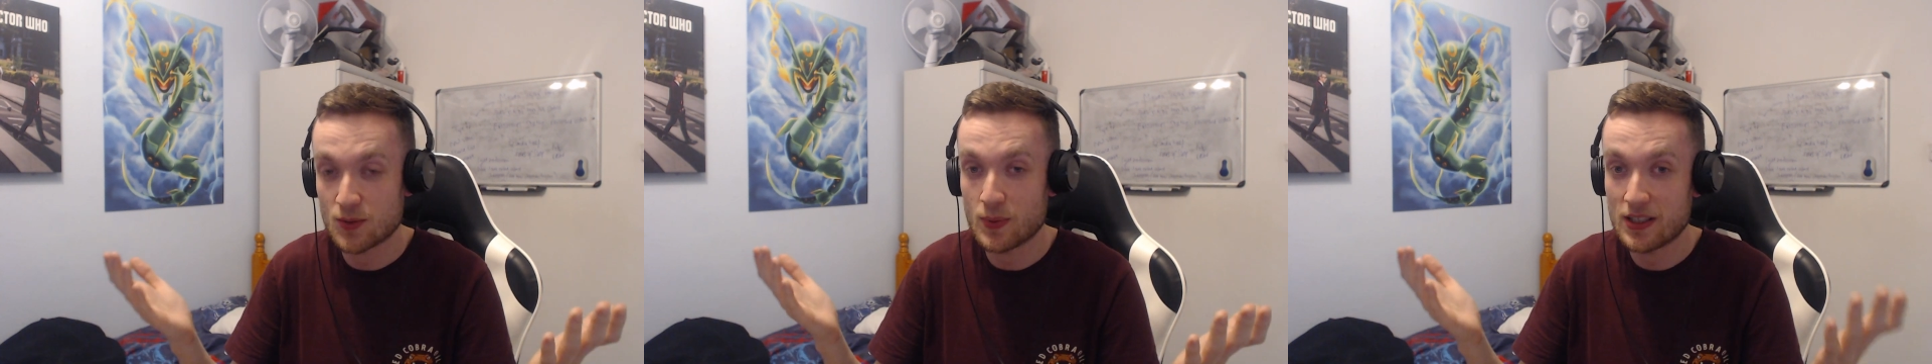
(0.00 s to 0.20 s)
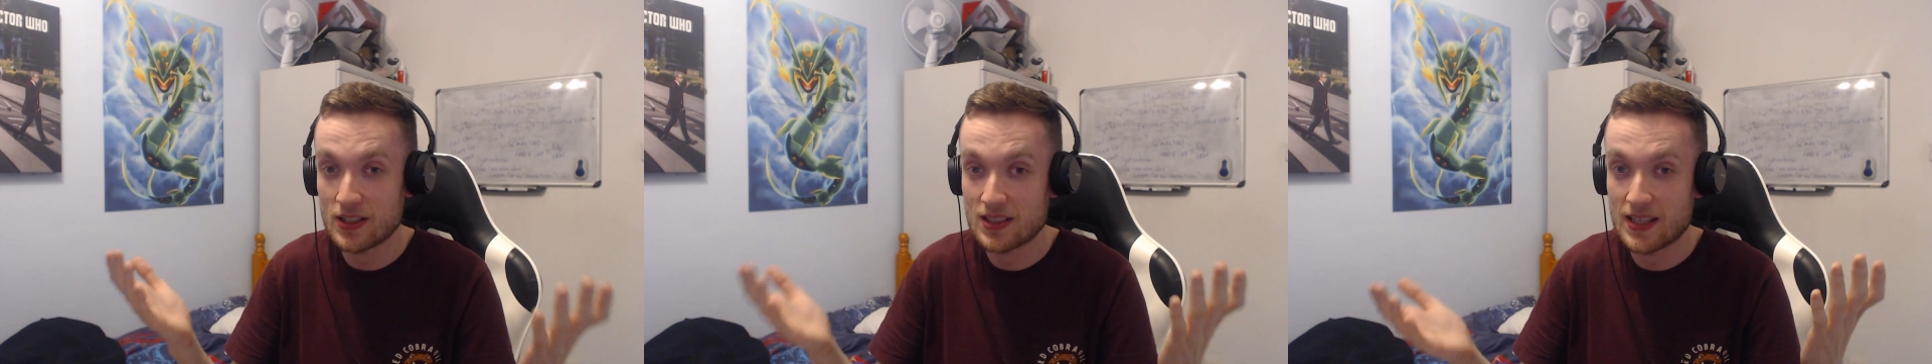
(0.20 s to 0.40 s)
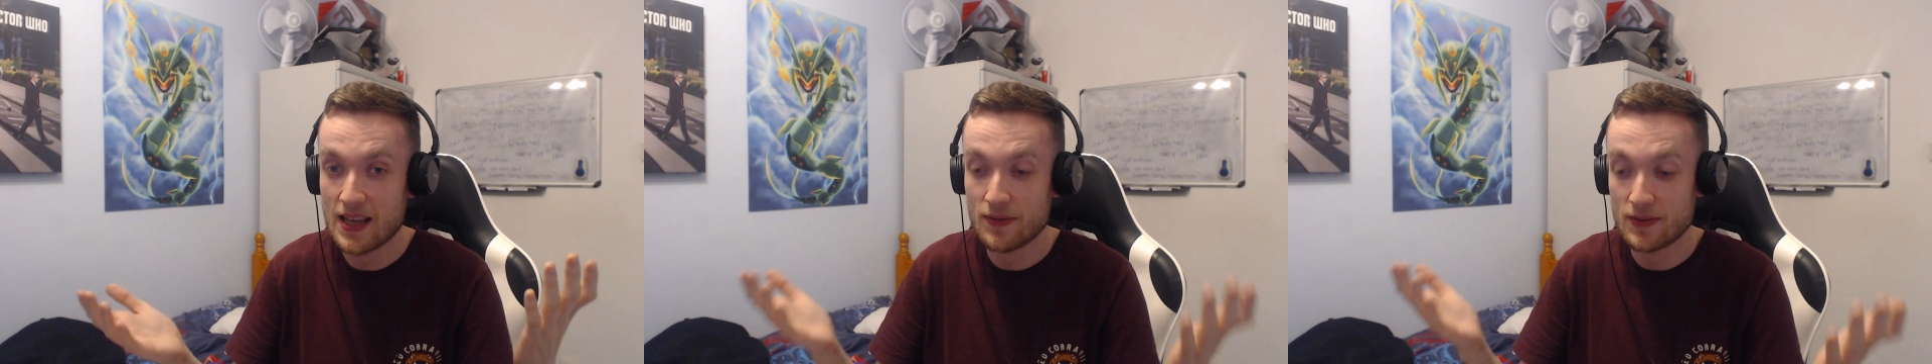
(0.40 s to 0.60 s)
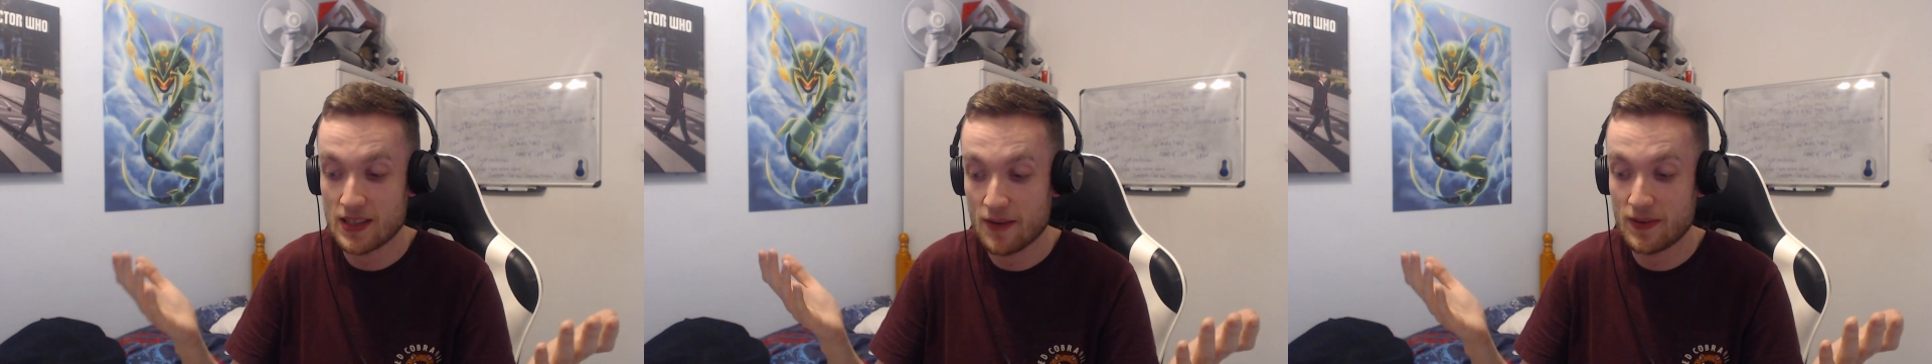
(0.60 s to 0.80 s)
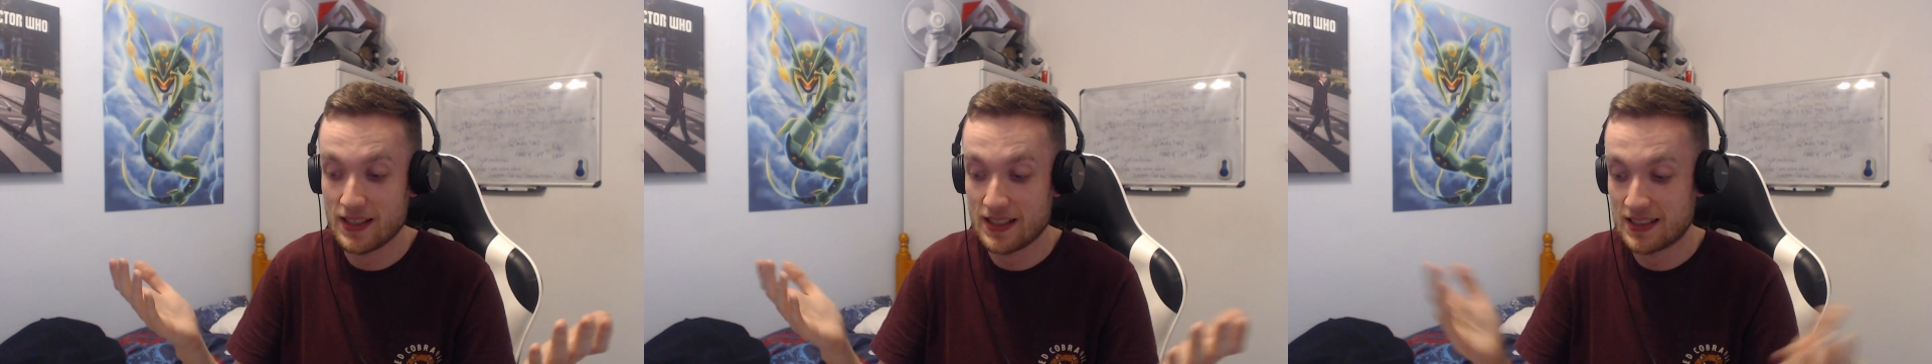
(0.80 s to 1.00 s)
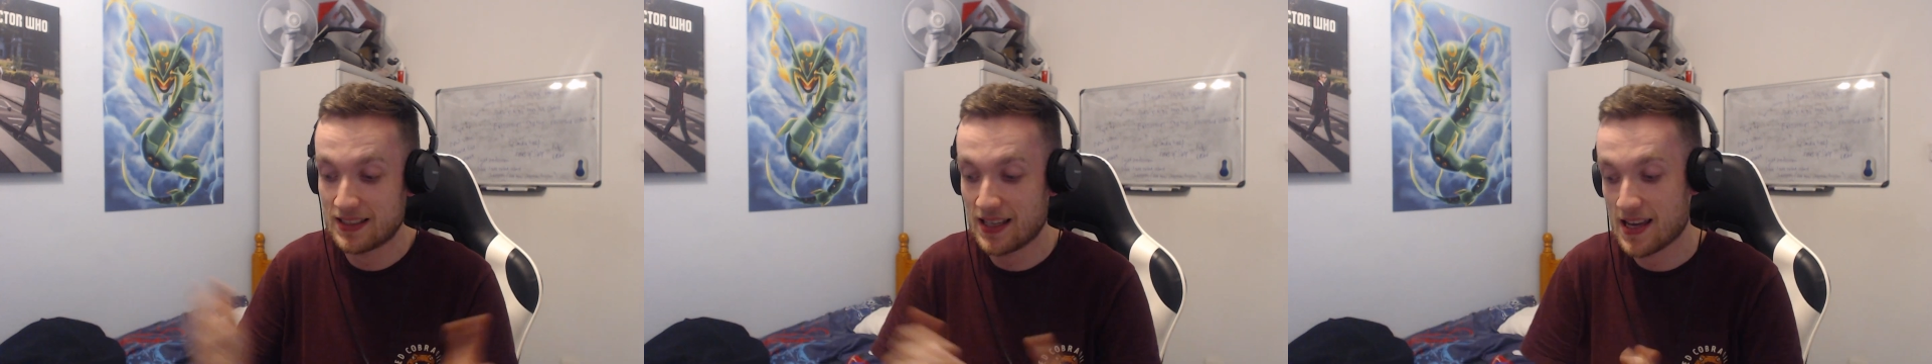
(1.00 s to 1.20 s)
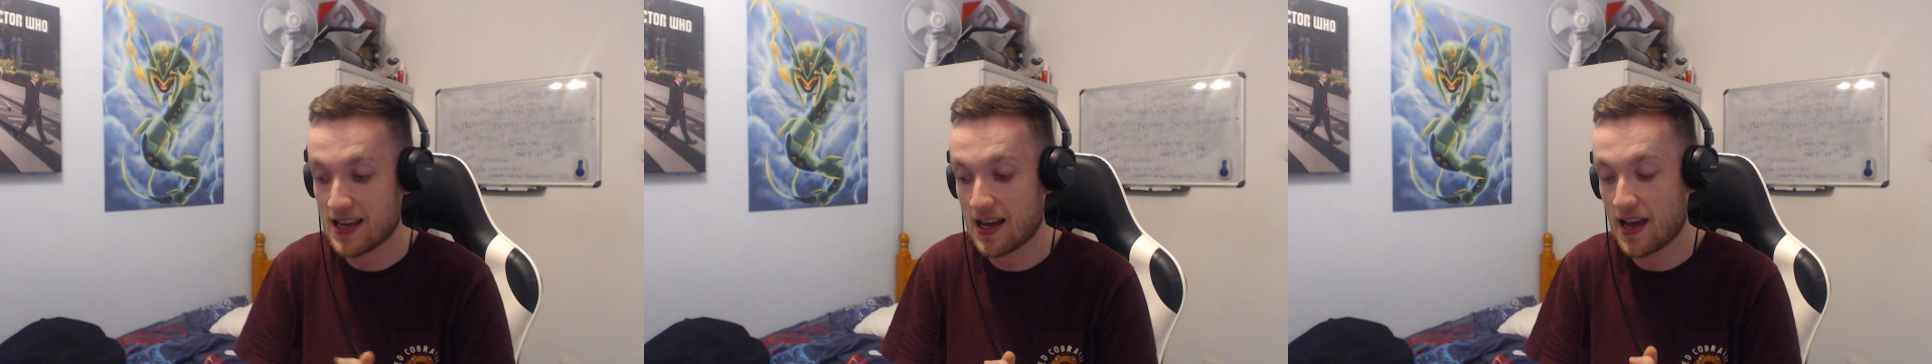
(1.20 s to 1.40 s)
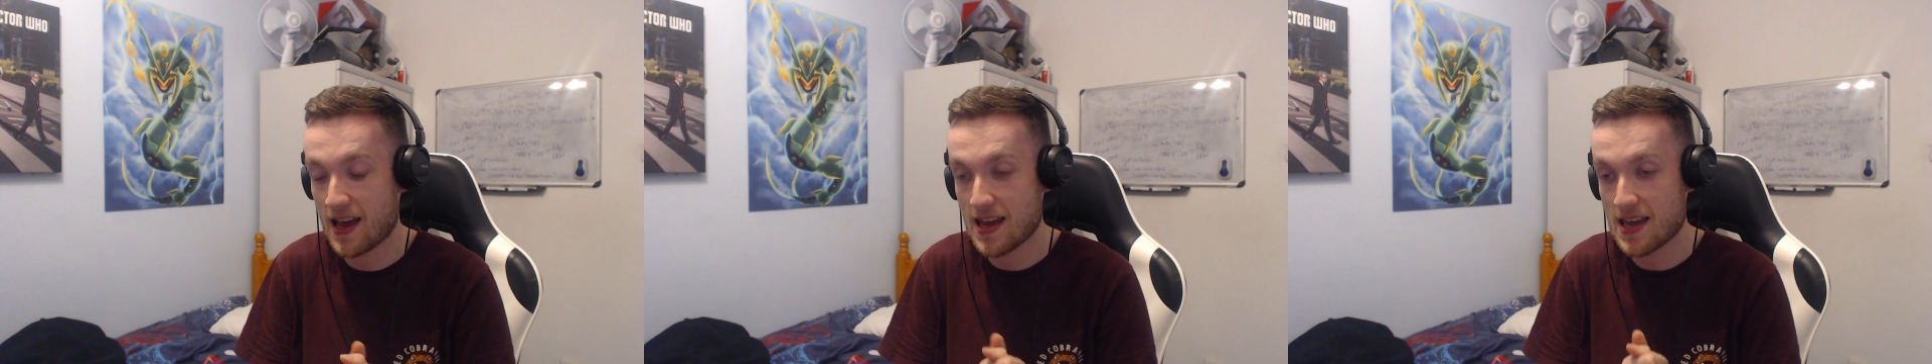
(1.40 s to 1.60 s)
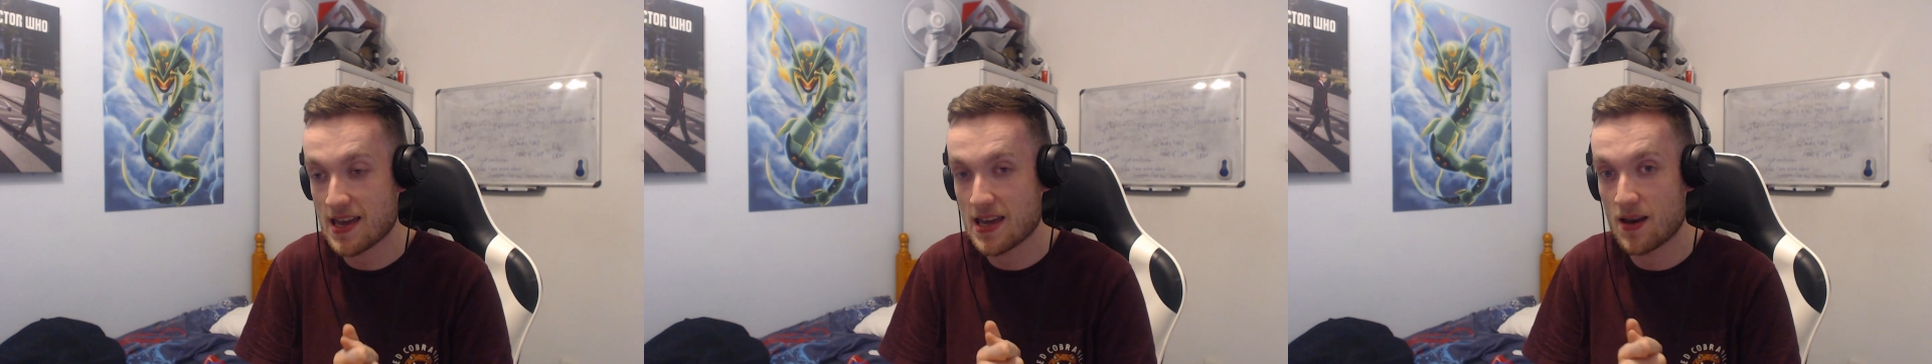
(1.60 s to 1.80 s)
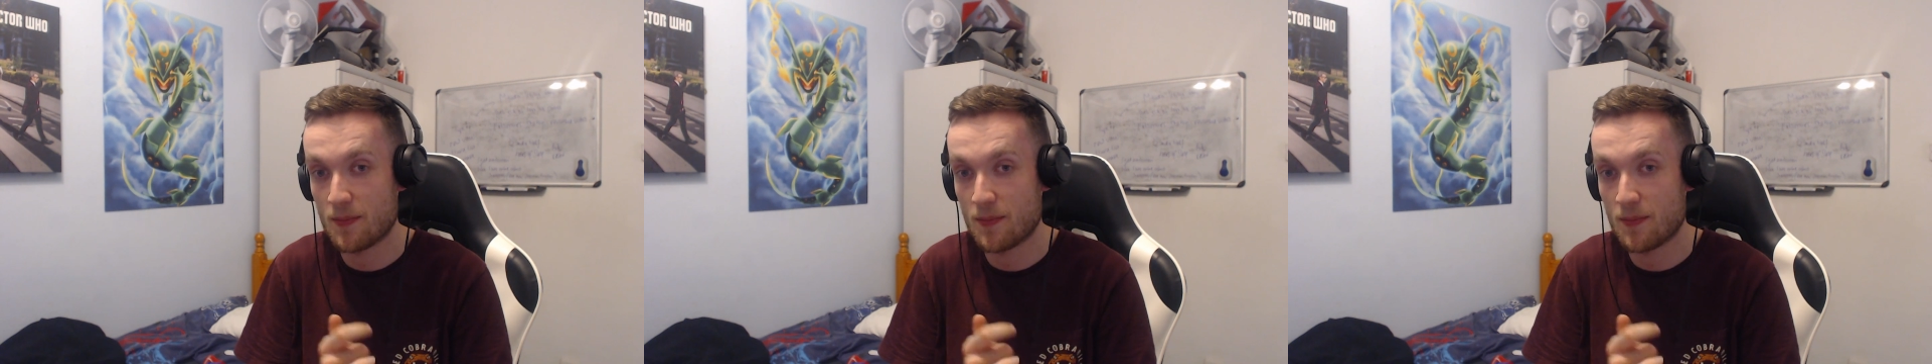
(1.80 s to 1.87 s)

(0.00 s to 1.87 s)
we could definitely see a